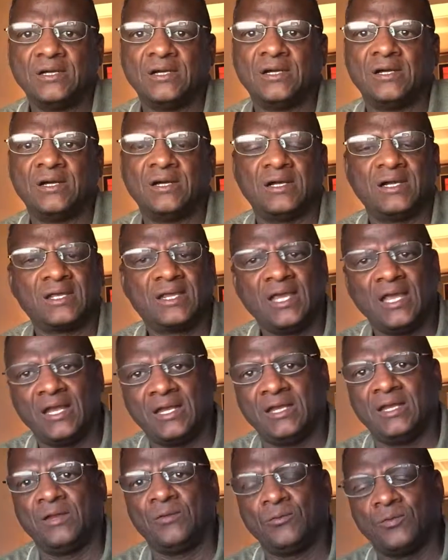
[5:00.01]

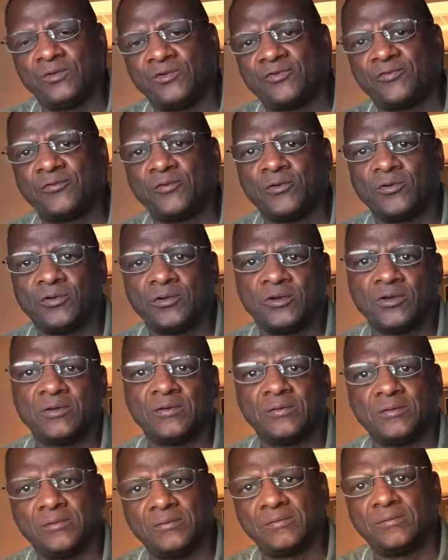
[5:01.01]
Again, it was
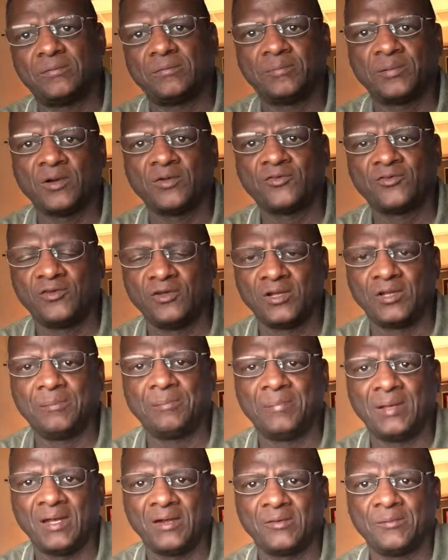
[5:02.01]
for personal
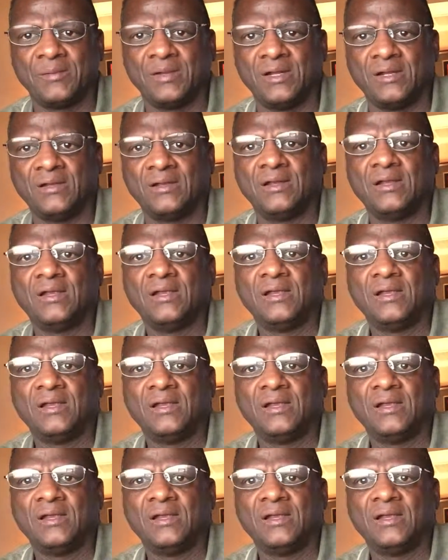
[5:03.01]
betterment